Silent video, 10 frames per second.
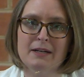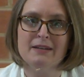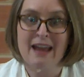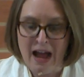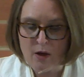
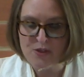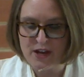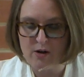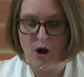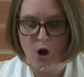now
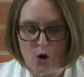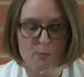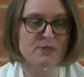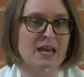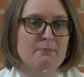their
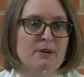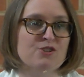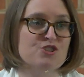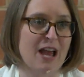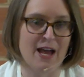hopes had been
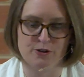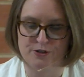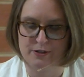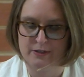shattered.